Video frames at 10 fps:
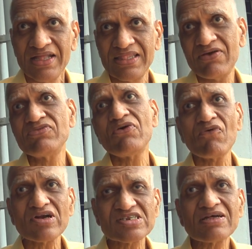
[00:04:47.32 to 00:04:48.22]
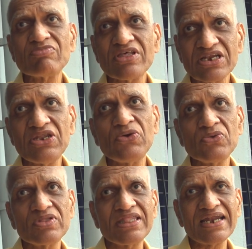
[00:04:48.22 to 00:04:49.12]
they want something new
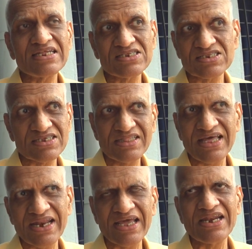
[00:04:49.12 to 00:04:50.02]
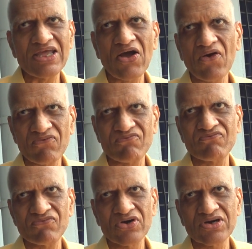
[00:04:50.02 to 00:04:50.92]
that is in their area
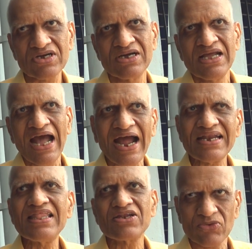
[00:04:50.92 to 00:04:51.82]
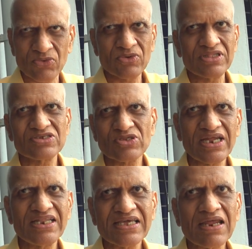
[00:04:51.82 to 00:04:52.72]
of work, and they too, so
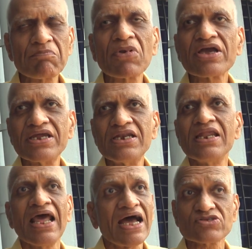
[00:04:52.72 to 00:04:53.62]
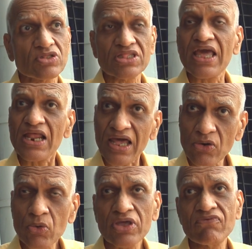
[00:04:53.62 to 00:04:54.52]
that they can plug in. So they are
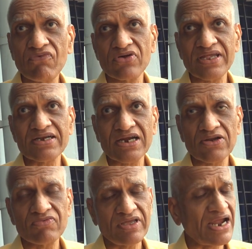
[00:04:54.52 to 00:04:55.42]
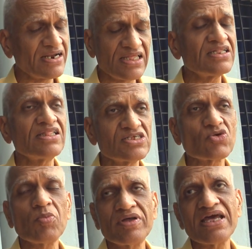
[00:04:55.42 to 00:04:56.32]
looking for that kind of thing. And then this
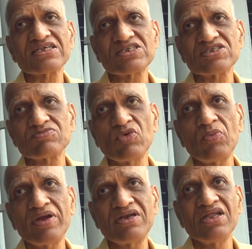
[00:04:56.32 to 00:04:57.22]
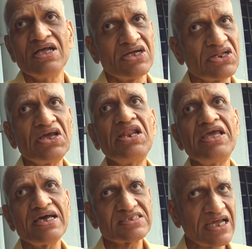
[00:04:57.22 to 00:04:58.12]
open access movement really
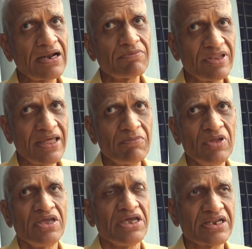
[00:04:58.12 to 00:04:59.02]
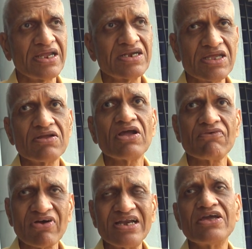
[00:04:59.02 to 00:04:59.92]
has helped them in getting,
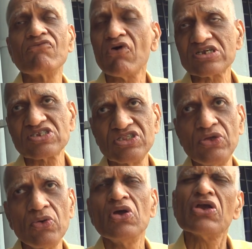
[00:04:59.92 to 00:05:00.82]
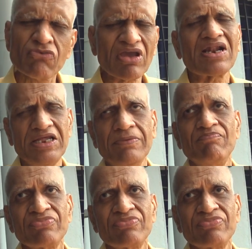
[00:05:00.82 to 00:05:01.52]
finding what's new quickly.